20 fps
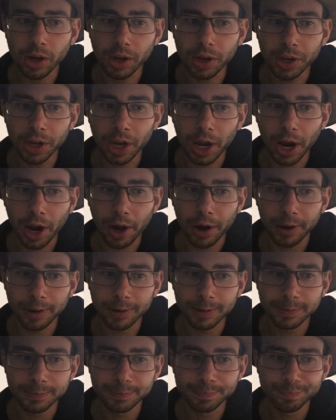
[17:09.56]
Yeah.
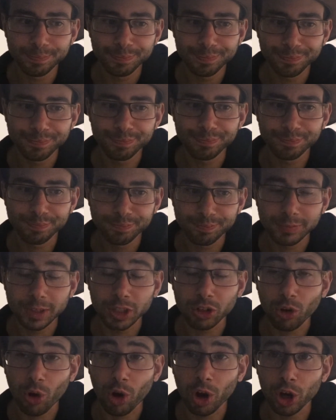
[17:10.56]

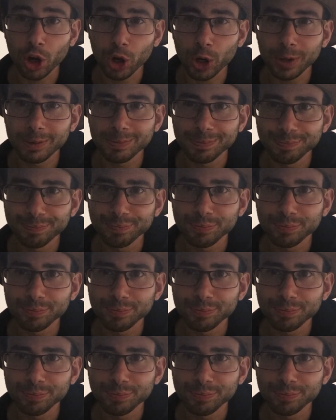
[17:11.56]
It's going good.